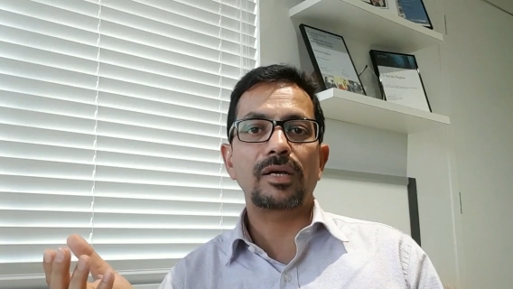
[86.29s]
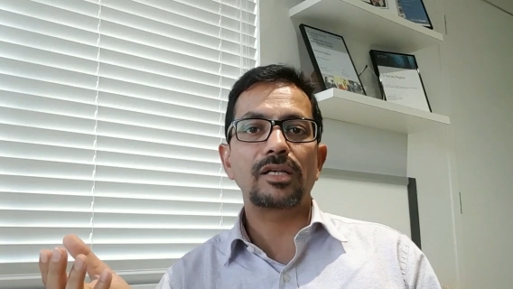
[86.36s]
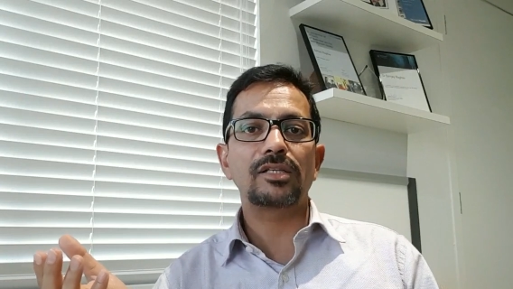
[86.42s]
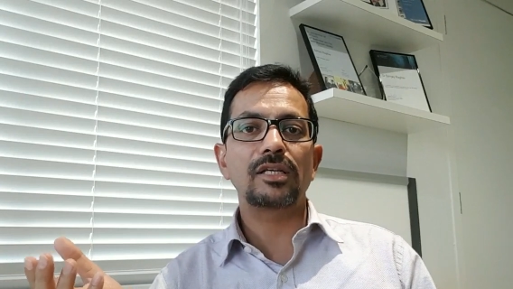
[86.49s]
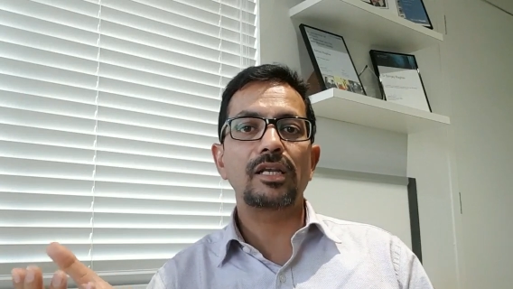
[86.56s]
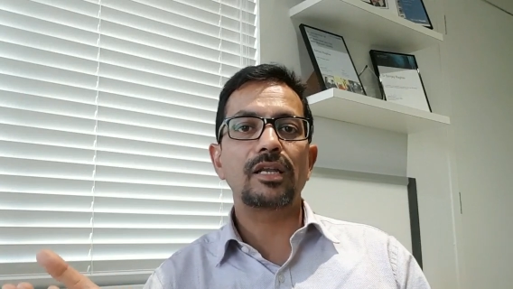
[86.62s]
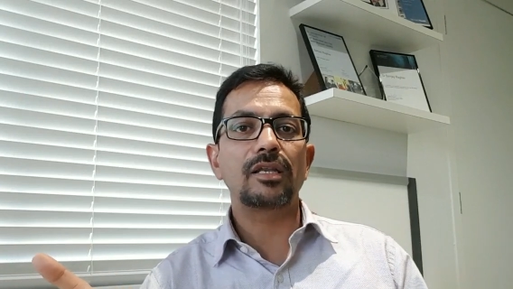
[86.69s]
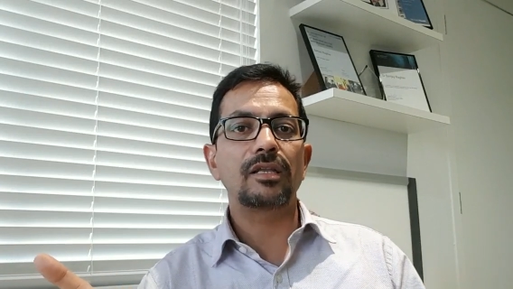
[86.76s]

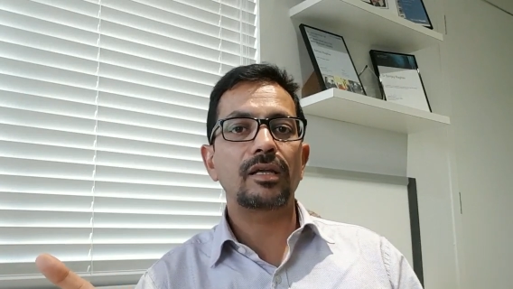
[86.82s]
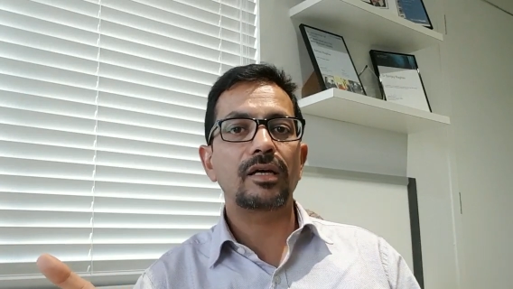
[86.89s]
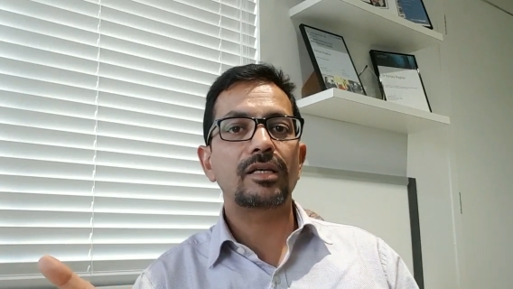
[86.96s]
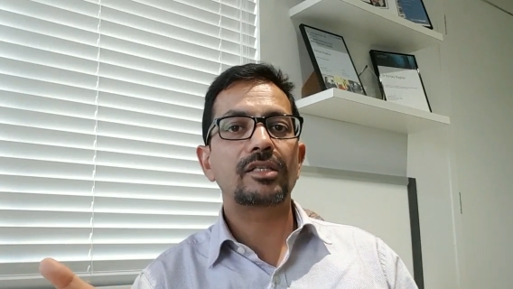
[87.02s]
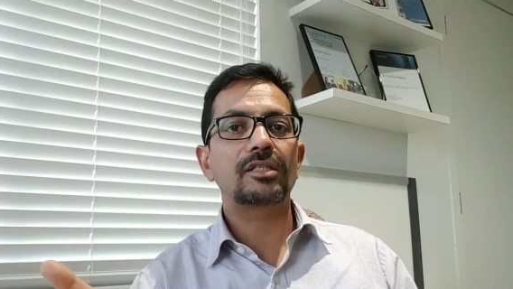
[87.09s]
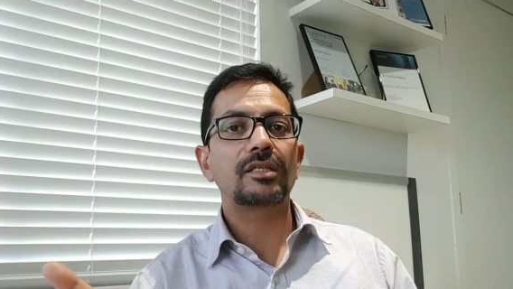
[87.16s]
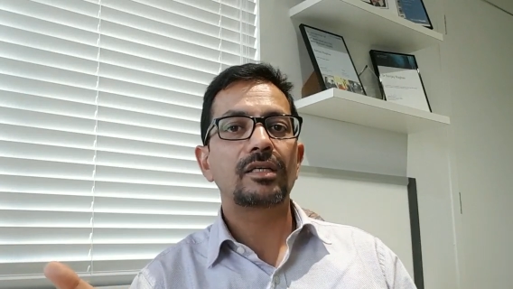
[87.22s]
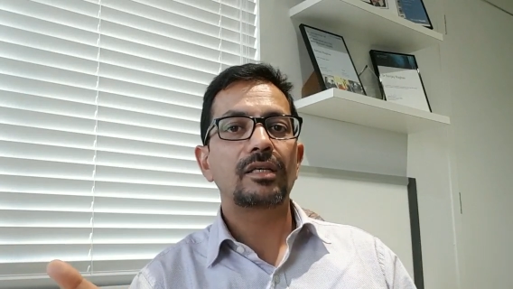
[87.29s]
Brazilian
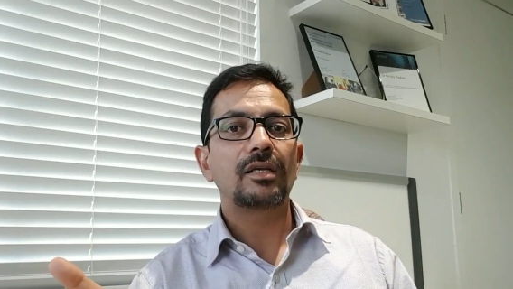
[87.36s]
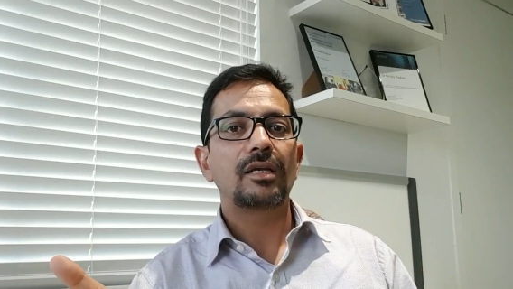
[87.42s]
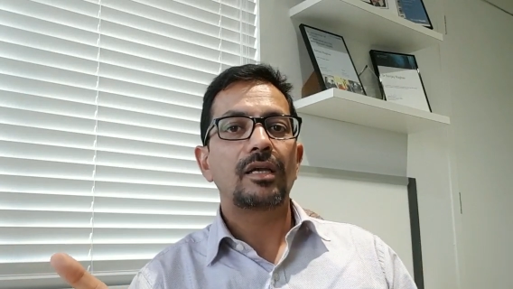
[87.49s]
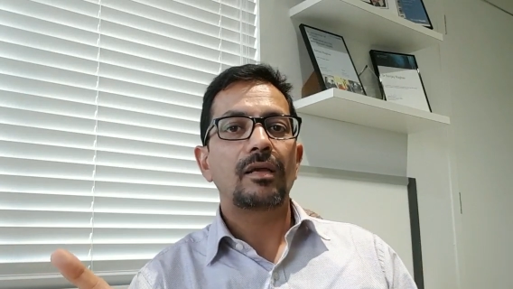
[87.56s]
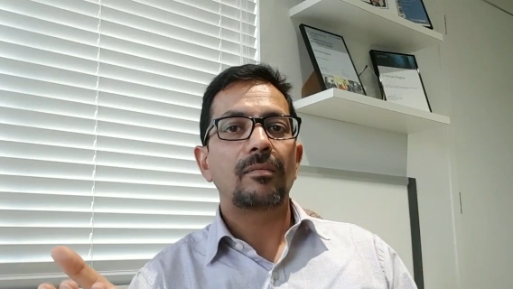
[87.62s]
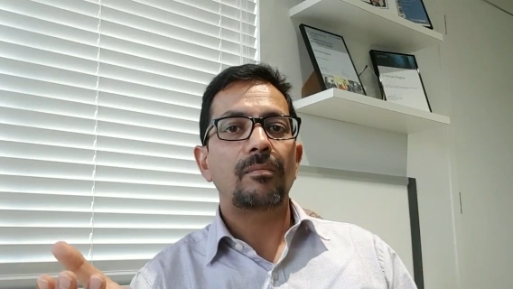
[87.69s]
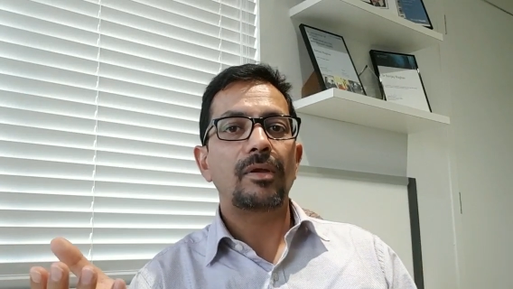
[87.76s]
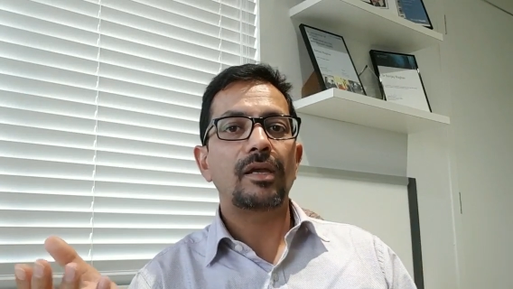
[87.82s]
nuts,
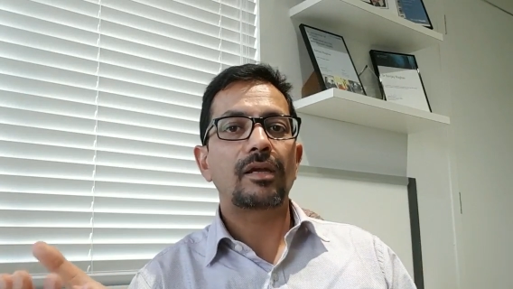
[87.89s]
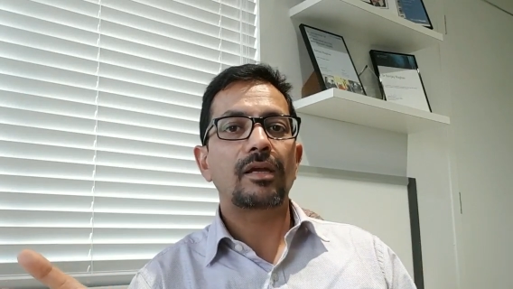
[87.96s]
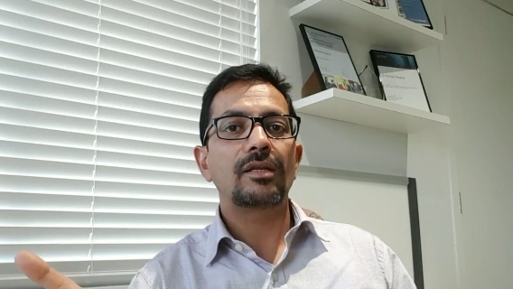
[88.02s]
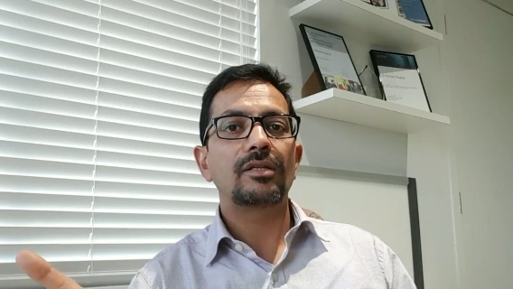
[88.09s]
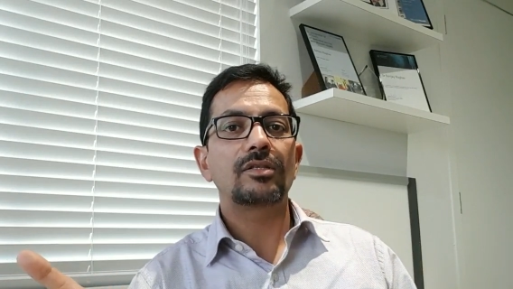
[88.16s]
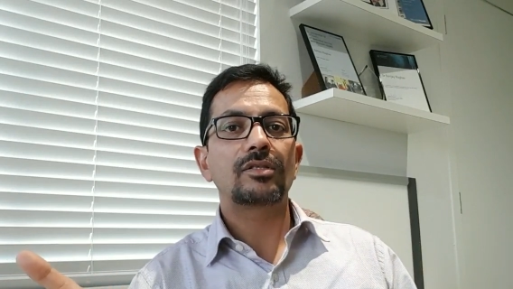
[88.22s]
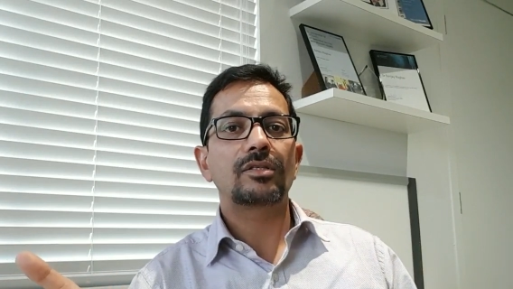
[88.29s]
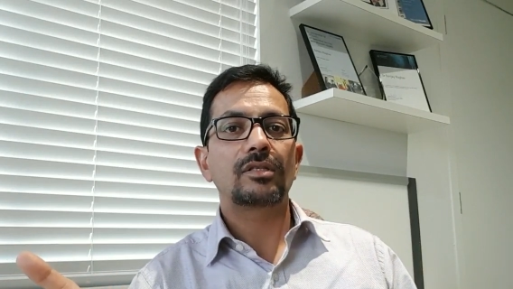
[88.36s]

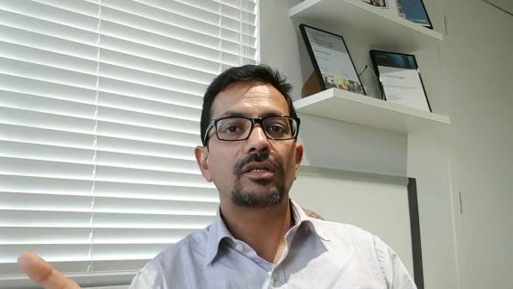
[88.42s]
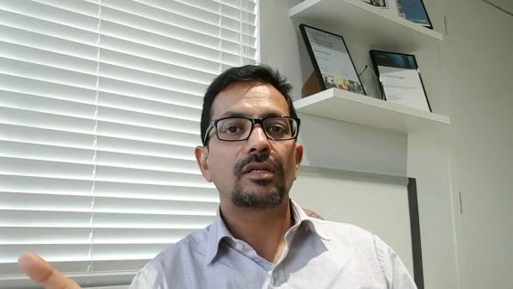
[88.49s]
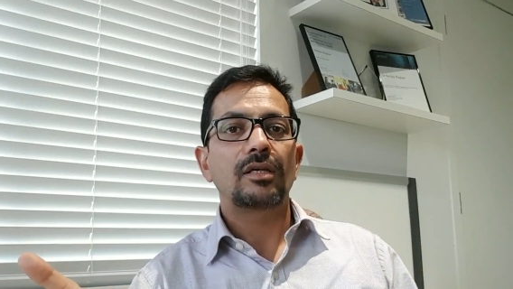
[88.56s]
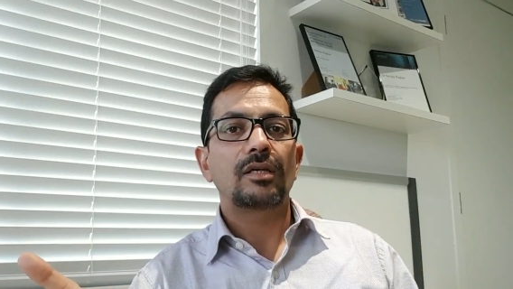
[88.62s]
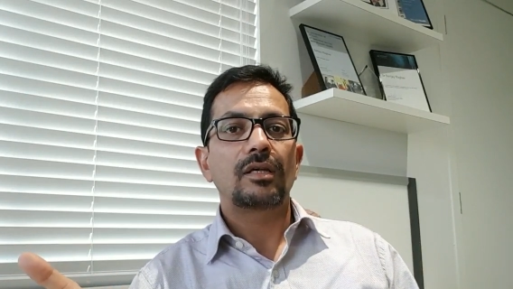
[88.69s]
pecans,